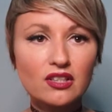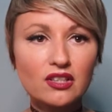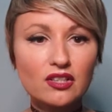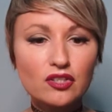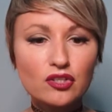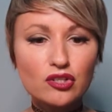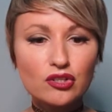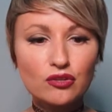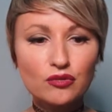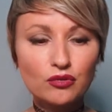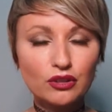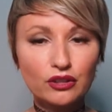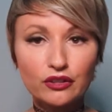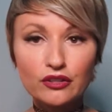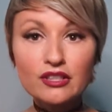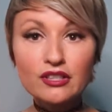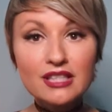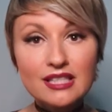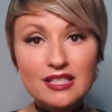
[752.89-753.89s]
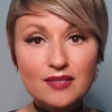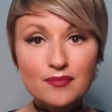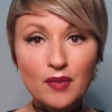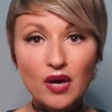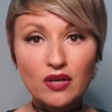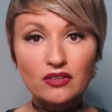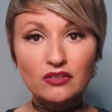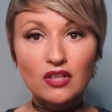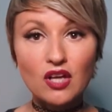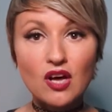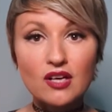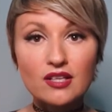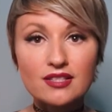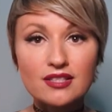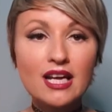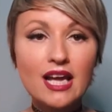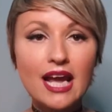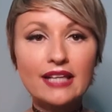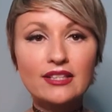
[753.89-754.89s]
to learn these monologues.
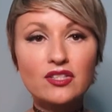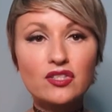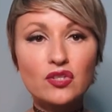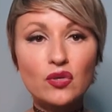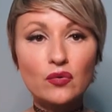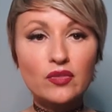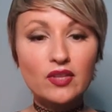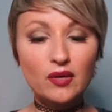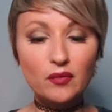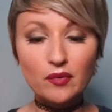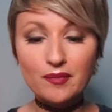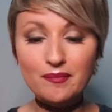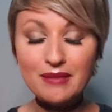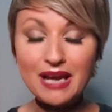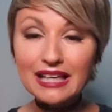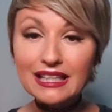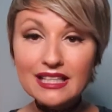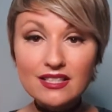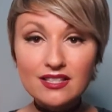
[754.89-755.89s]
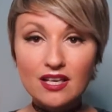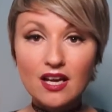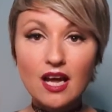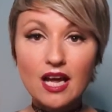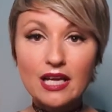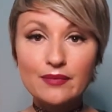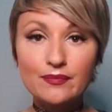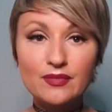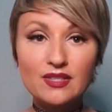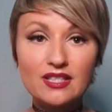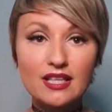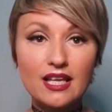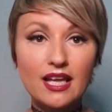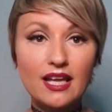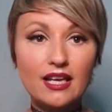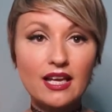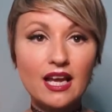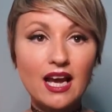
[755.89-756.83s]
And so there were many times that